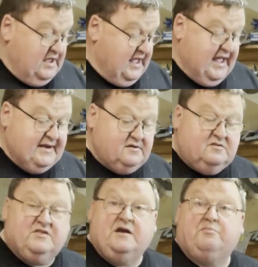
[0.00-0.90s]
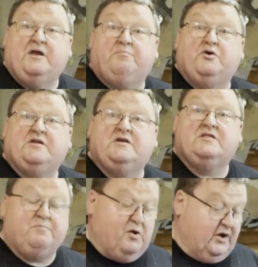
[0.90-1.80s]
And then I'm going to put it in
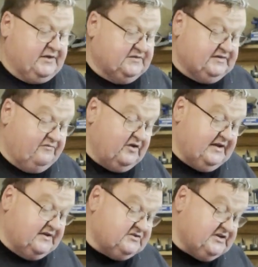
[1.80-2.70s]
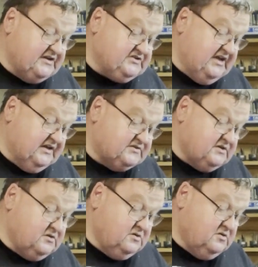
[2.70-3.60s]
the bike and see if I can get it to change gears.
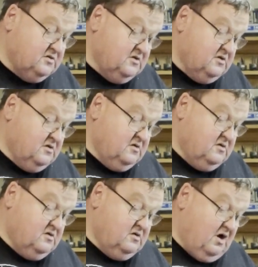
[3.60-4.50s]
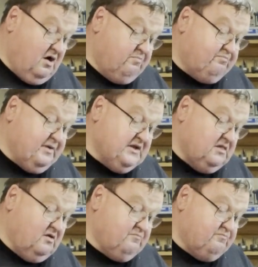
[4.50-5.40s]
I'll bring
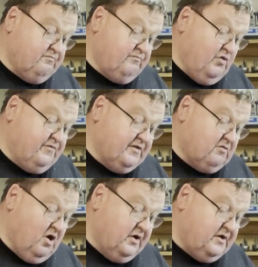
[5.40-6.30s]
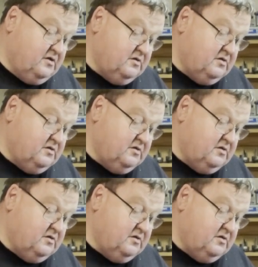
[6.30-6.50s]
along more for the ride.